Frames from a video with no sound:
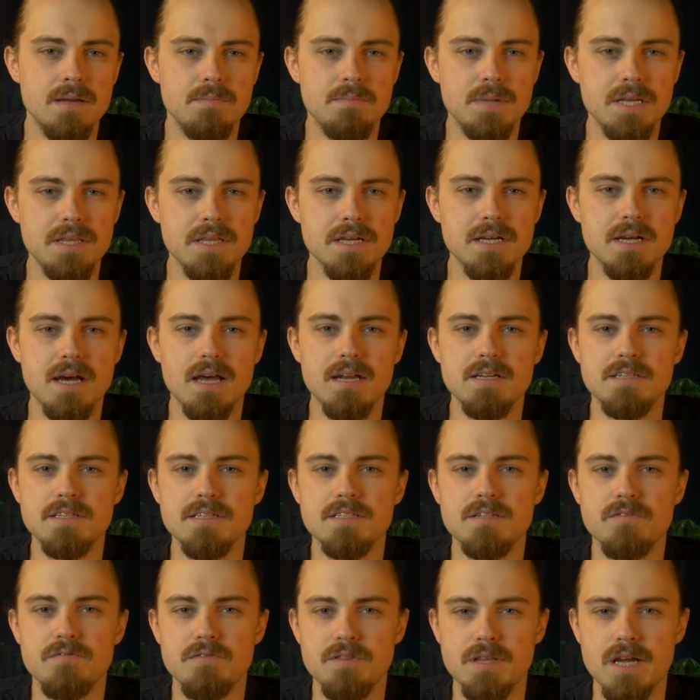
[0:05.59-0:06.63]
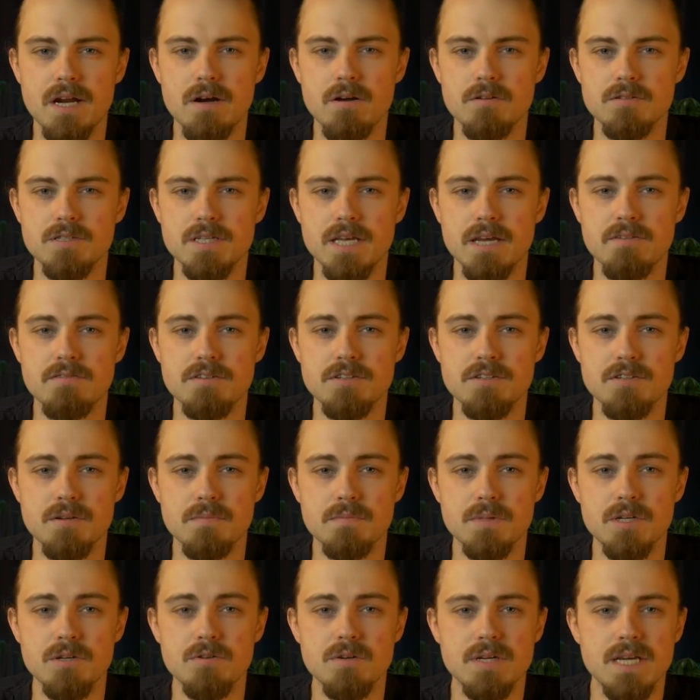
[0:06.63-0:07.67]
Mythic Odysseys of Theros gave us
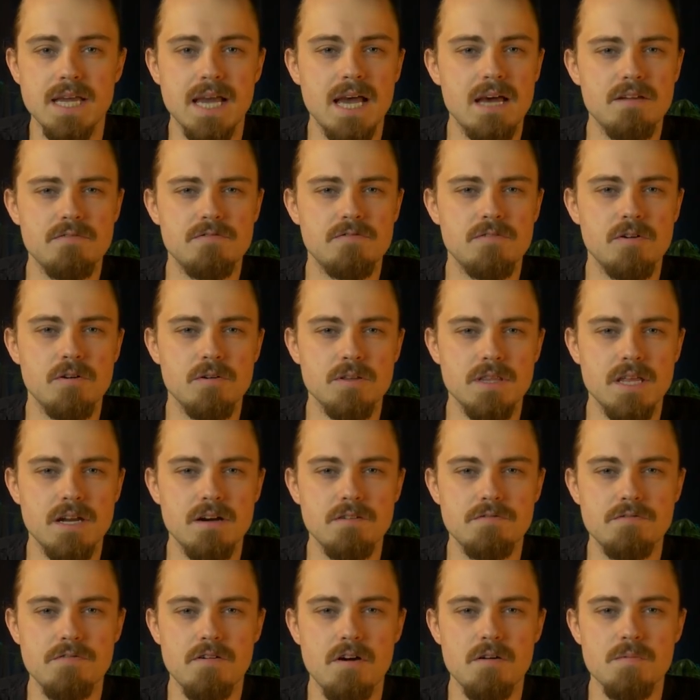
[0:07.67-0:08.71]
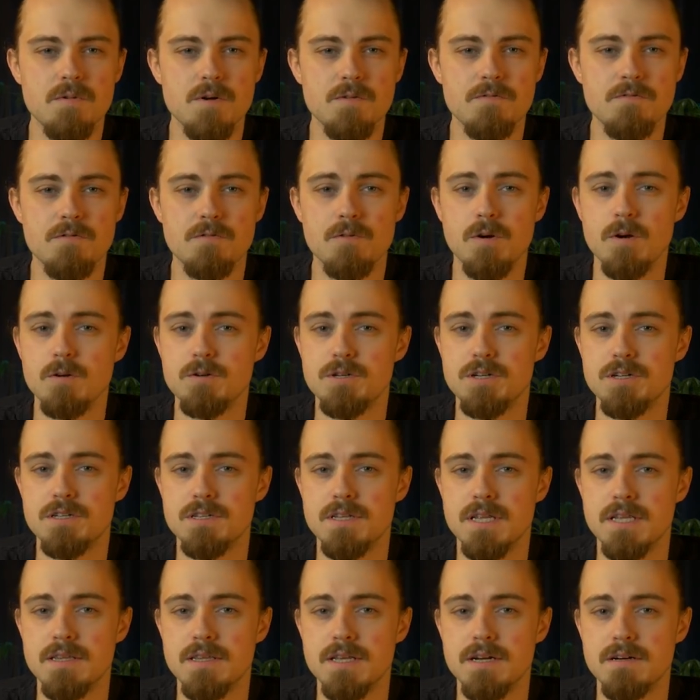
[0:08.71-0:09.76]
some new catfolk that are far more ferocious
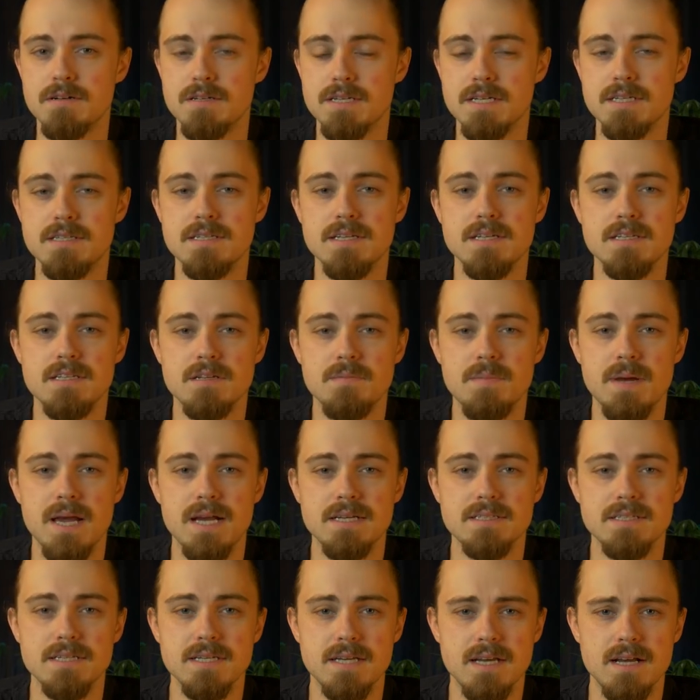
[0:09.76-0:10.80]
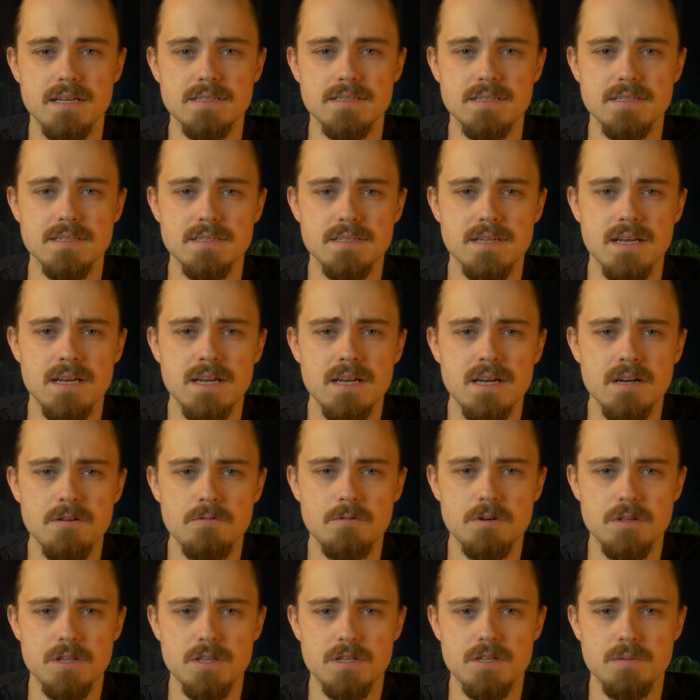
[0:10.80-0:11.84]
than their distant Tabaxi cousins.
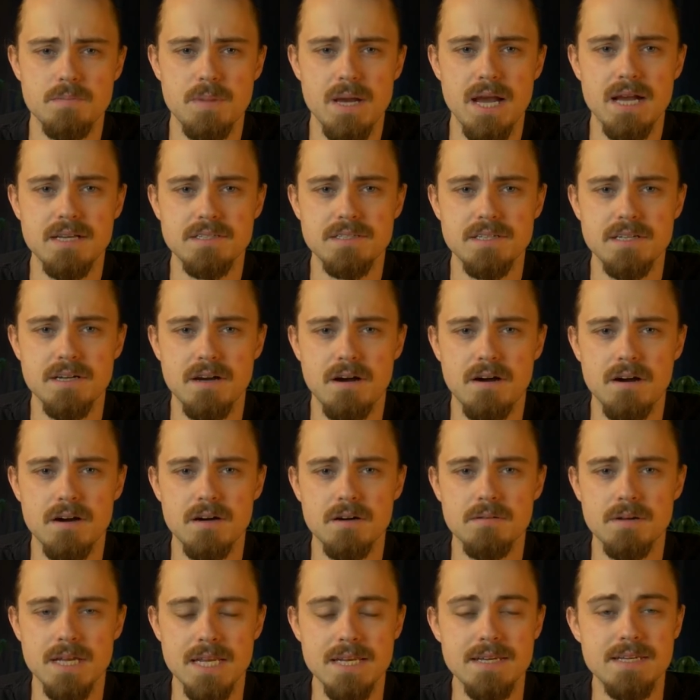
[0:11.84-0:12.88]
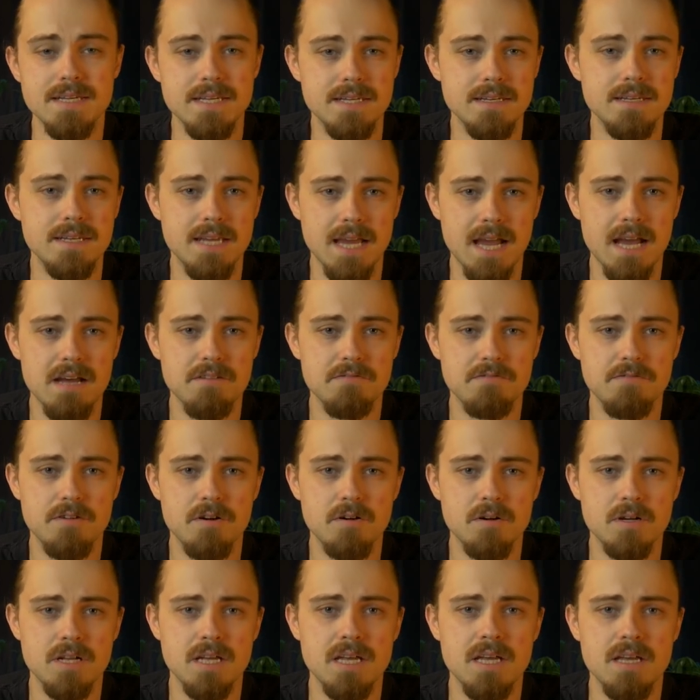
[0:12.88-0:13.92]
Where the Tabaxi are, indeed,
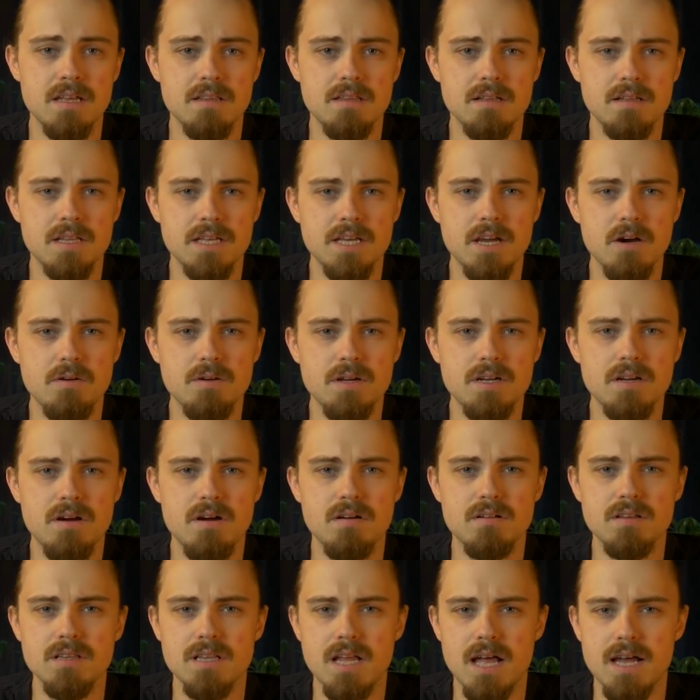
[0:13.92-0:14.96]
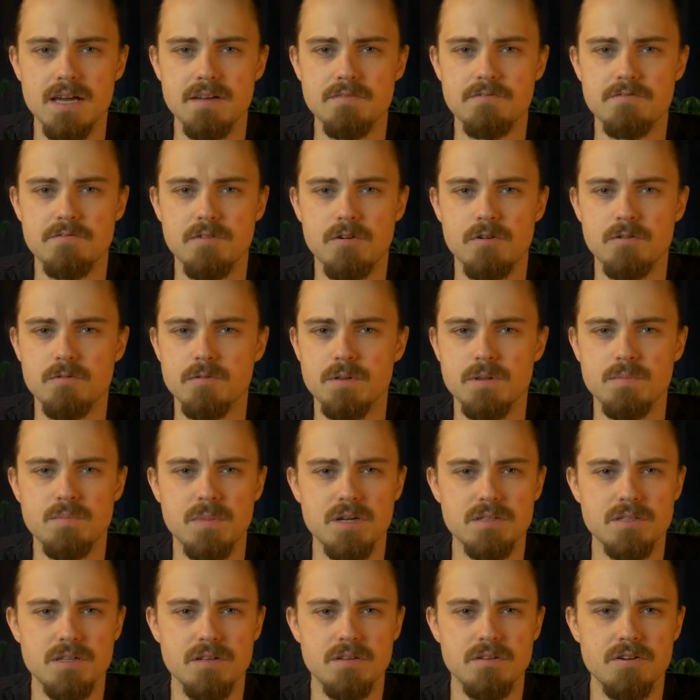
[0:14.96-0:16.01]
catfolk, the Leonin are lionfolk with
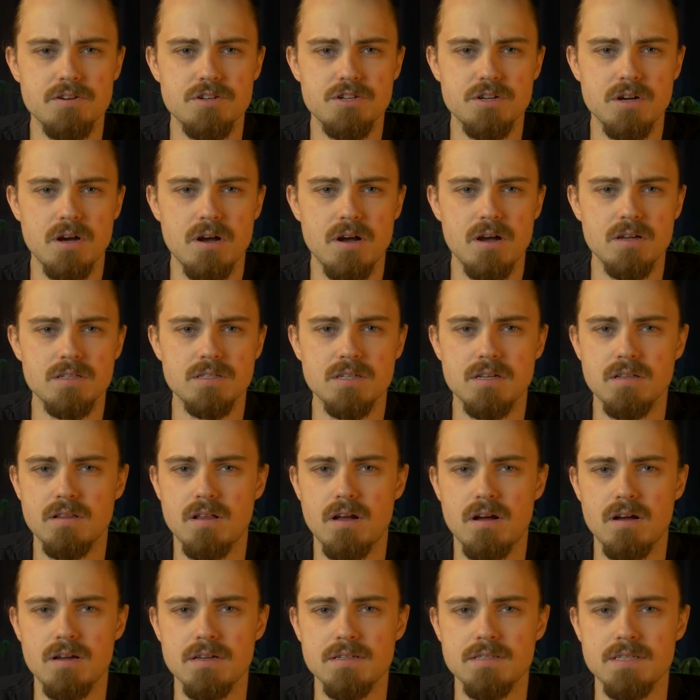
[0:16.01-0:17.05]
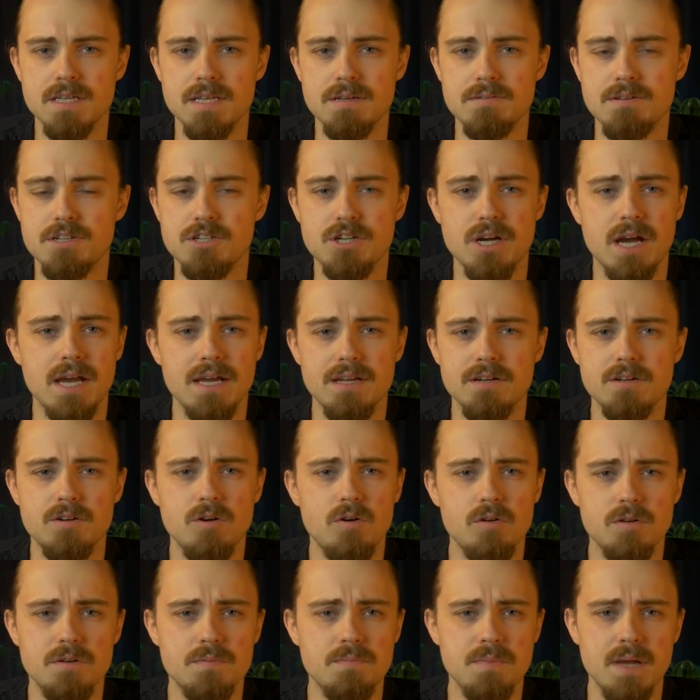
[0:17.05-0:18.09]
muscular jaws, claws, and giant
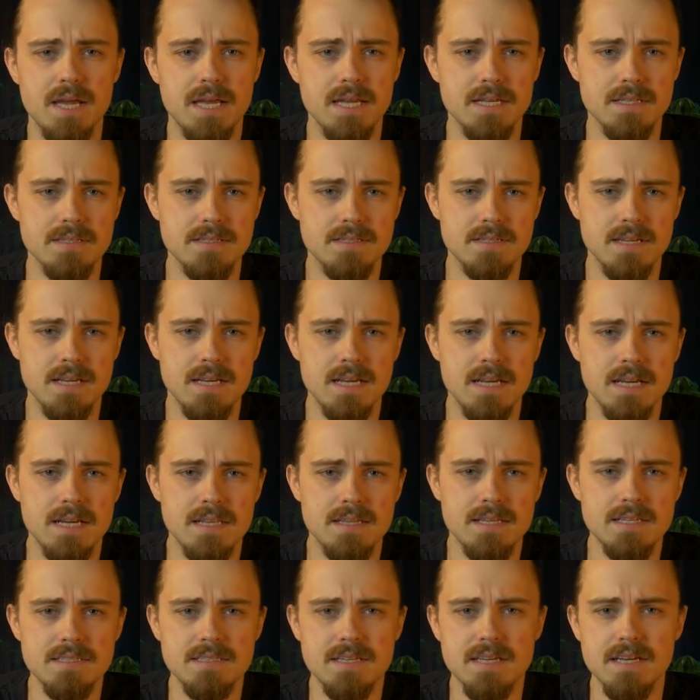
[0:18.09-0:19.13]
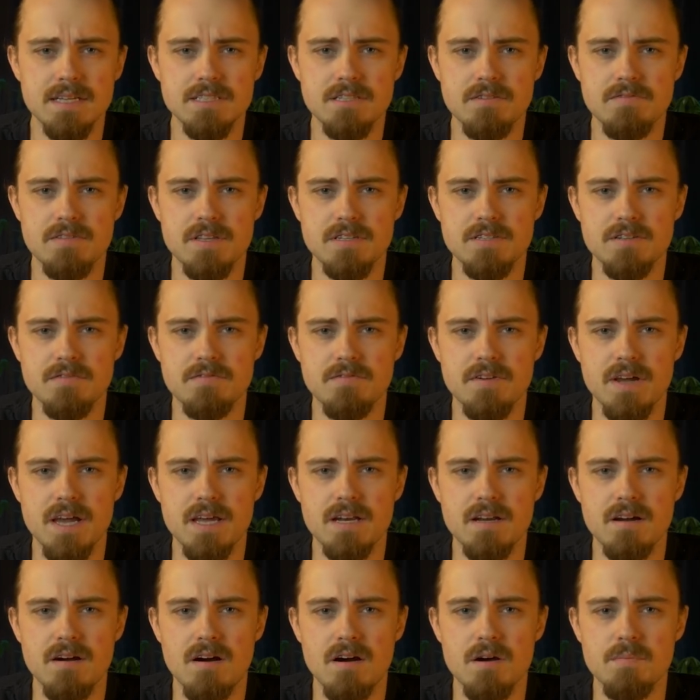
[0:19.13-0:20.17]
golden manes. These kings of the
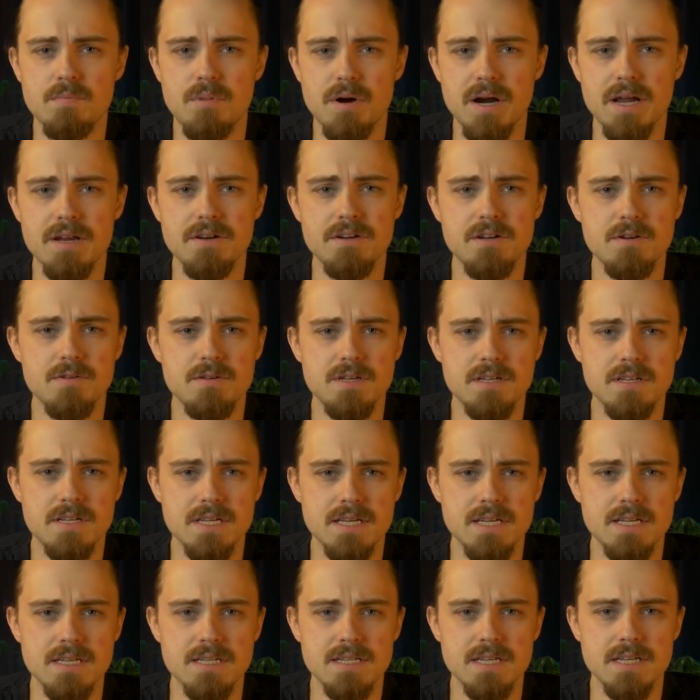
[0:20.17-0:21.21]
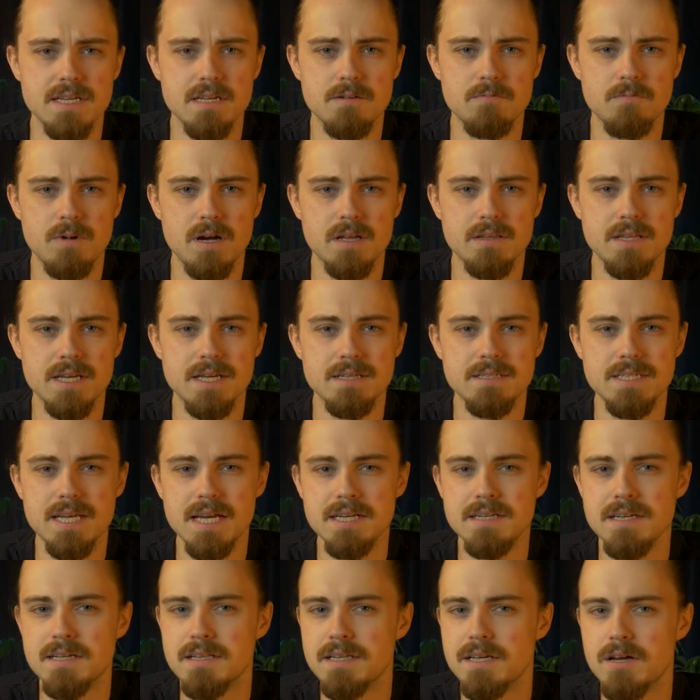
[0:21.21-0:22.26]
savannah are brand new to D&D, and while they
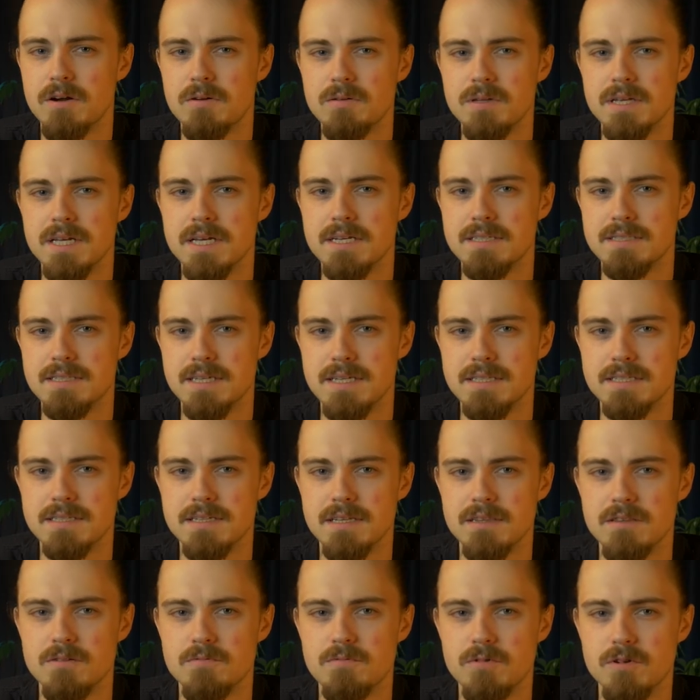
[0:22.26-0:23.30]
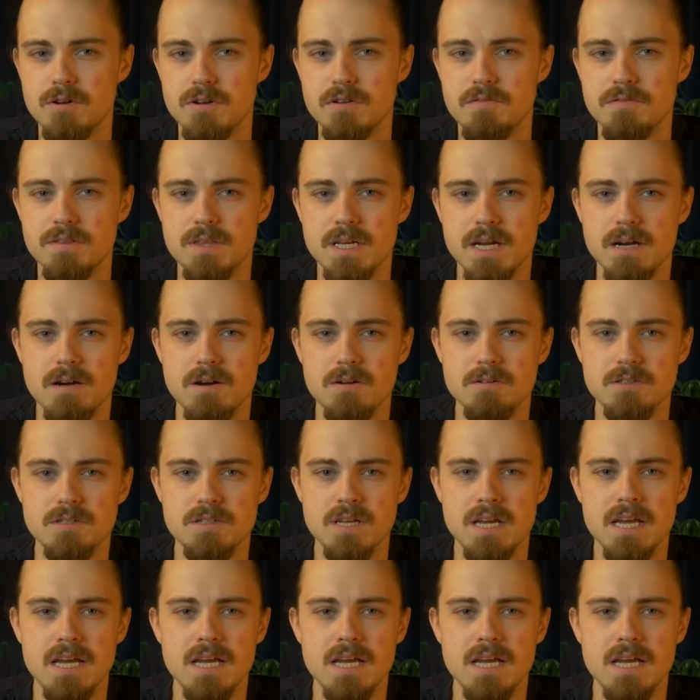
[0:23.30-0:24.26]
technically only exist in the world of Theros,